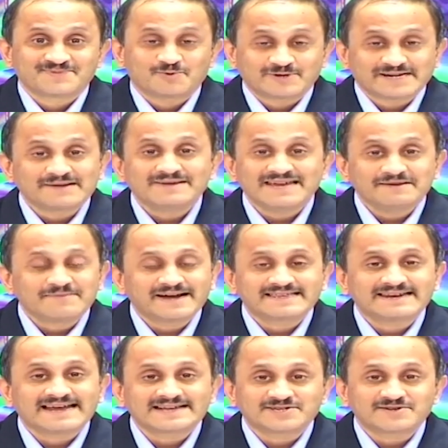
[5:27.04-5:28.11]
What I mean by
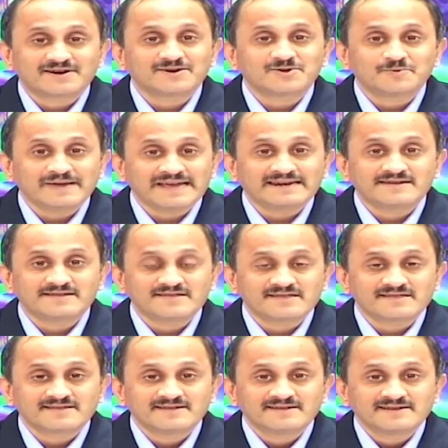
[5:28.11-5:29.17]
the natural domain
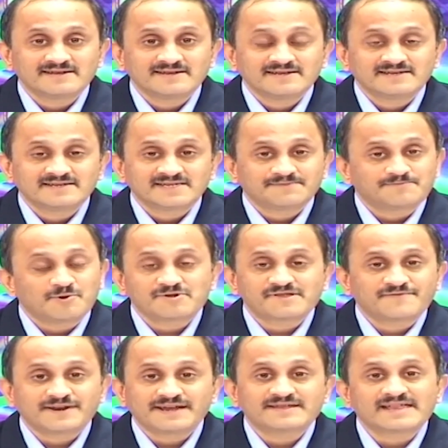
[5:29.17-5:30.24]
is, suppose
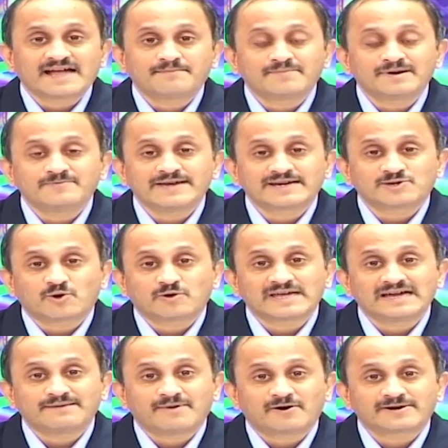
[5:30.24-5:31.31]
for example, we are
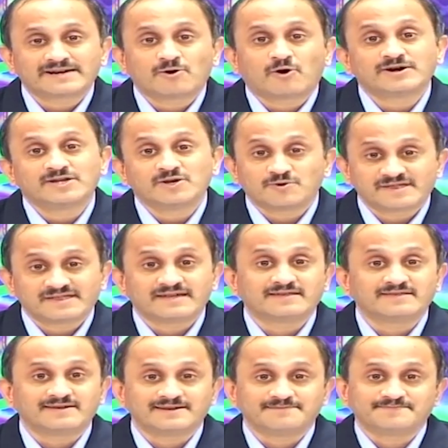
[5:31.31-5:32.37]
talking about an audio
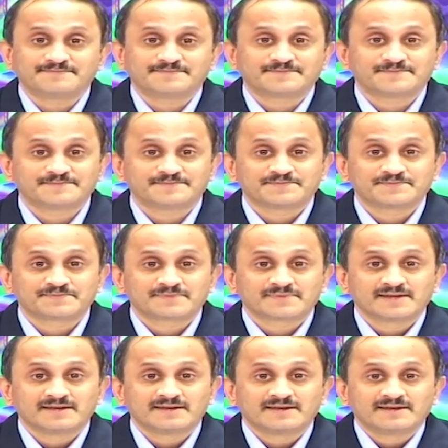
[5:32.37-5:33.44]
signal.
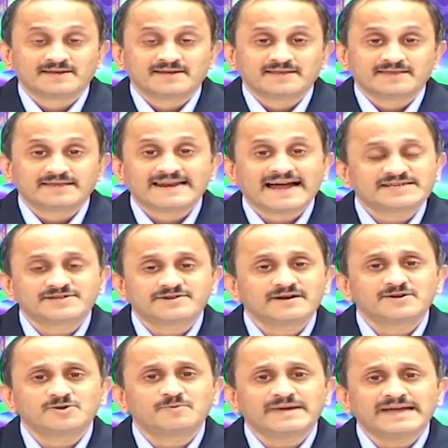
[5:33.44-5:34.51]
The
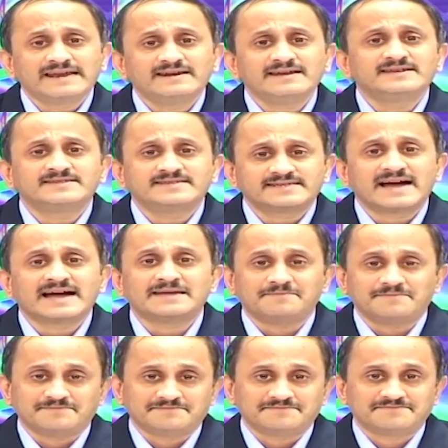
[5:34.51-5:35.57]
natural domain is time.